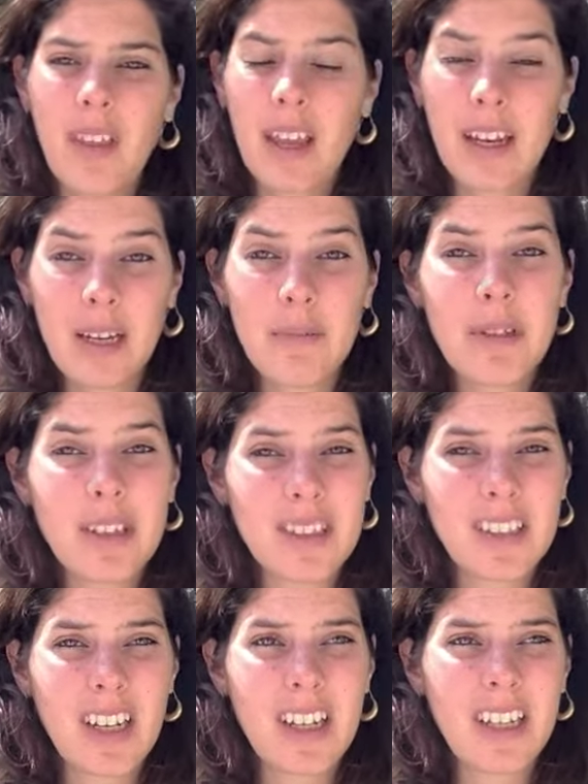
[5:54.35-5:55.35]
and he'd been
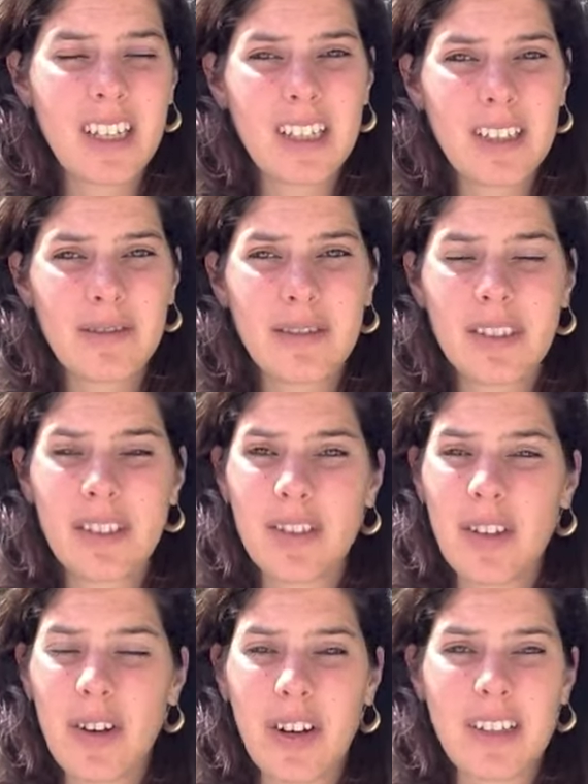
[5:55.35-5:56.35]
studying different
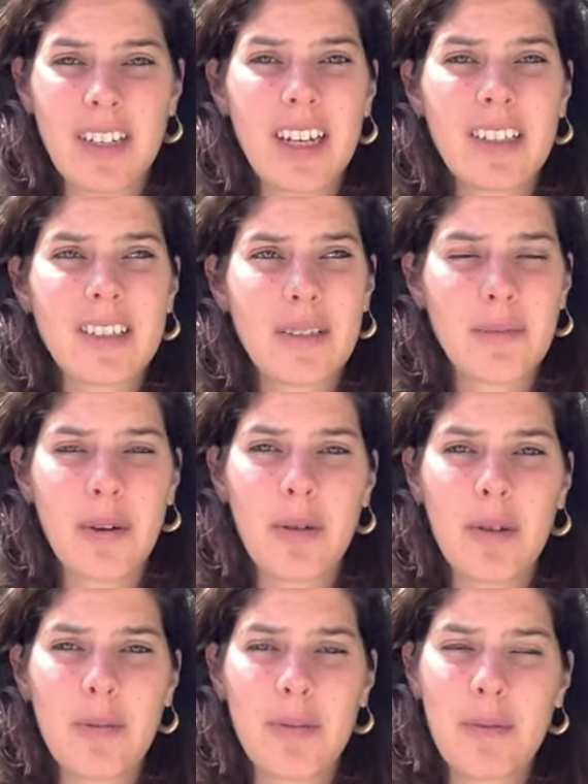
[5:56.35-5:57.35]
yoga texts and
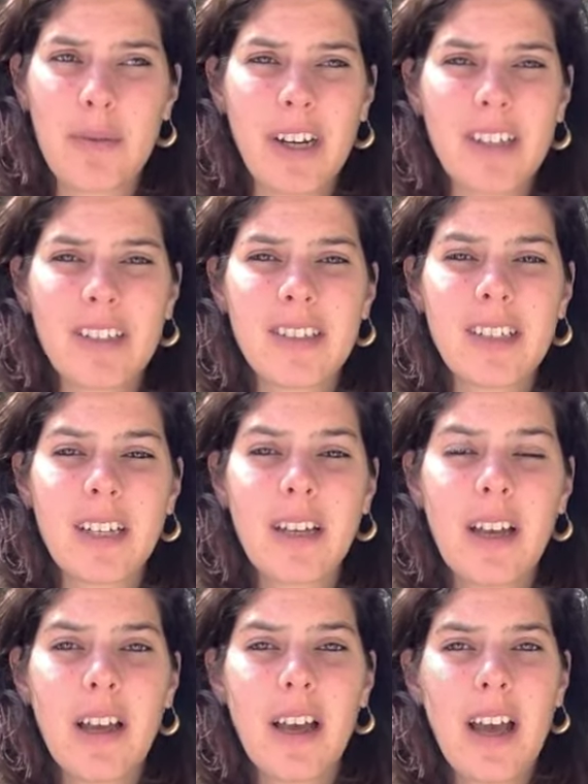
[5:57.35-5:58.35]
probably been practicing,
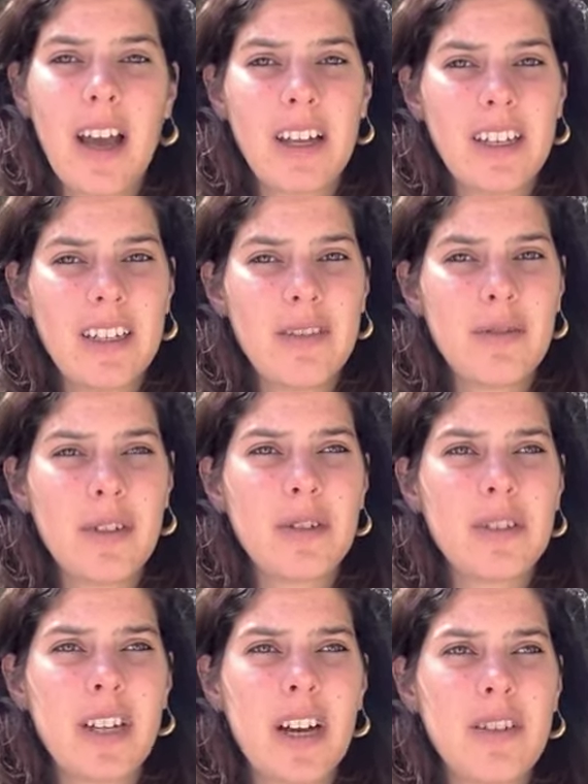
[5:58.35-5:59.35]
and he
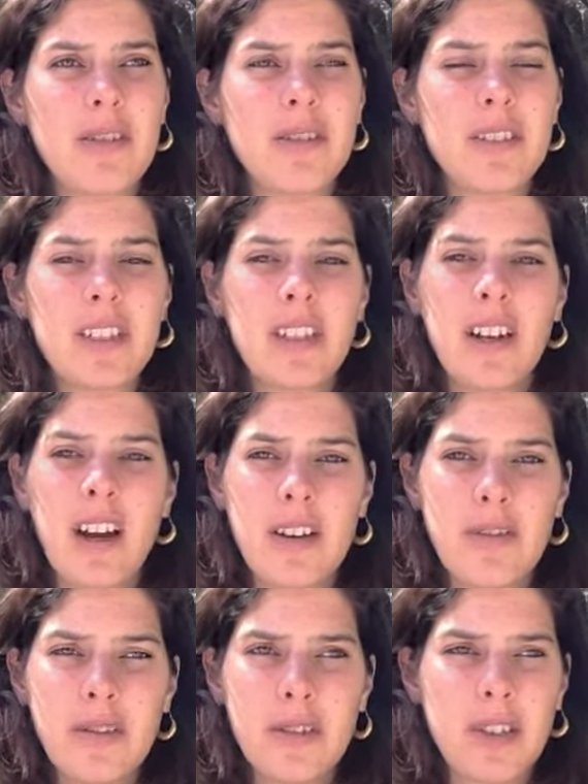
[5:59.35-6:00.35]
wrote down kind
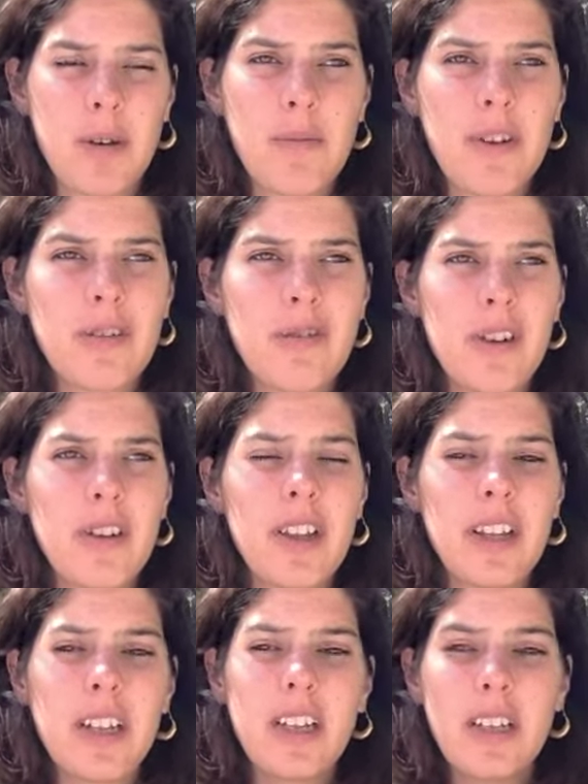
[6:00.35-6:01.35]
of a summary of all
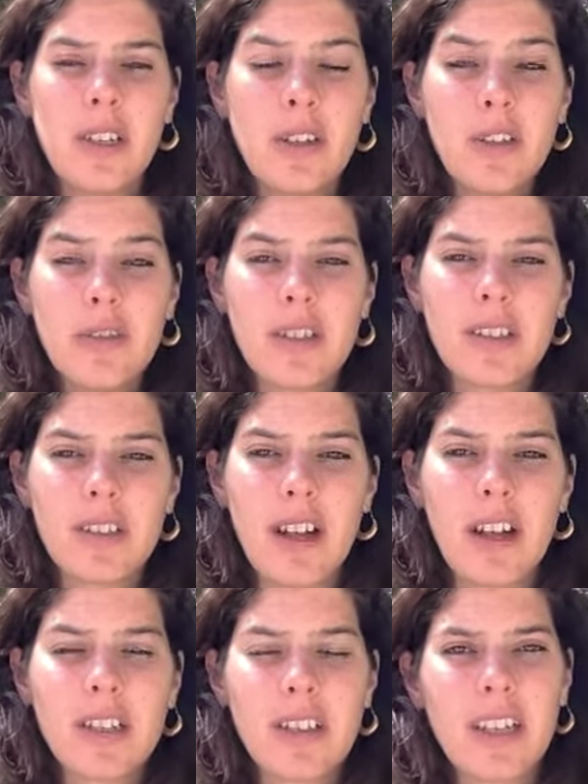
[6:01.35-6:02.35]
that he knew of his
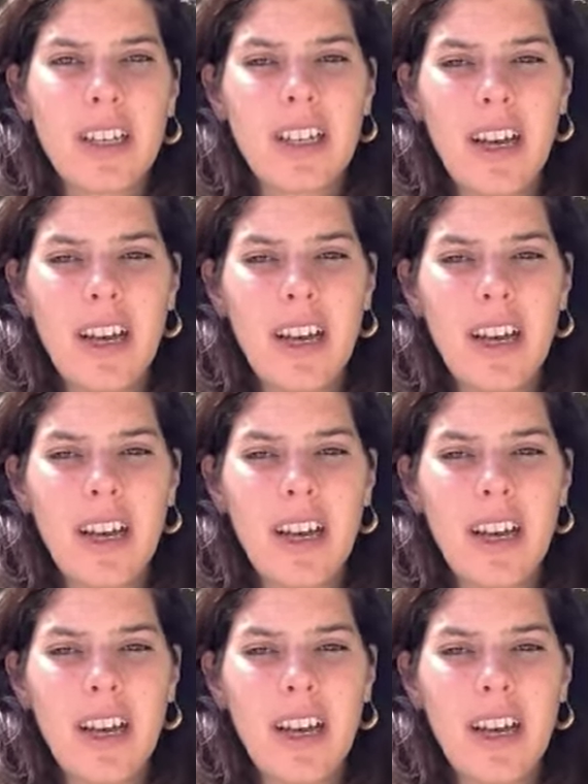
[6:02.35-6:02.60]
knowledge, and he